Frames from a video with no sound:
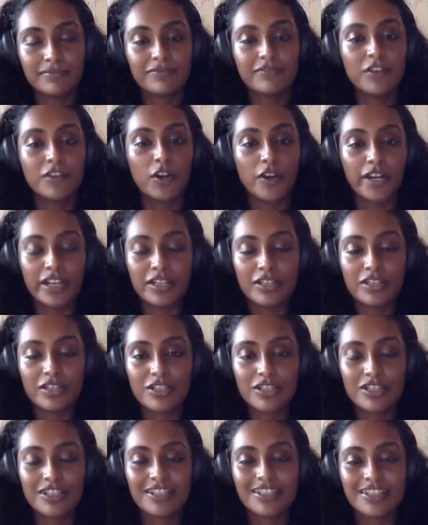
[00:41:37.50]

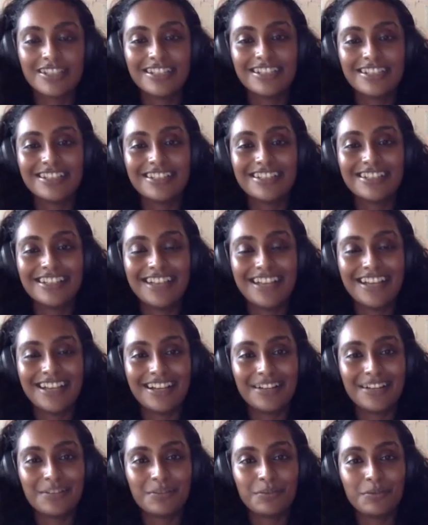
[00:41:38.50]
forage
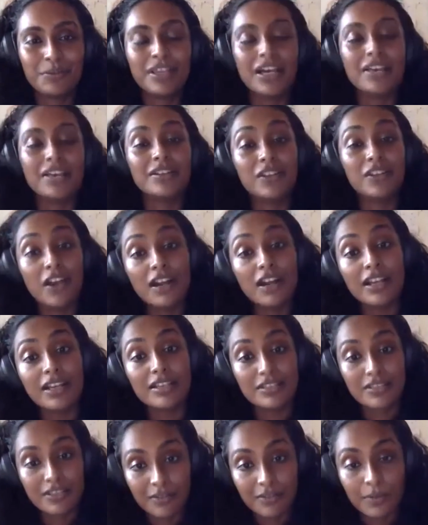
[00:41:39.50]
without the
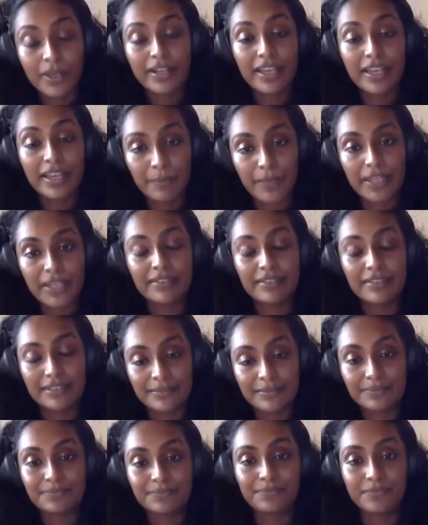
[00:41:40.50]
knowledge of what can be eaten
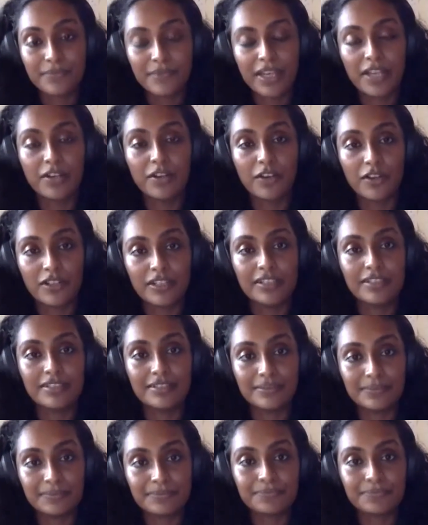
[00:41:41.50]
and not eaten.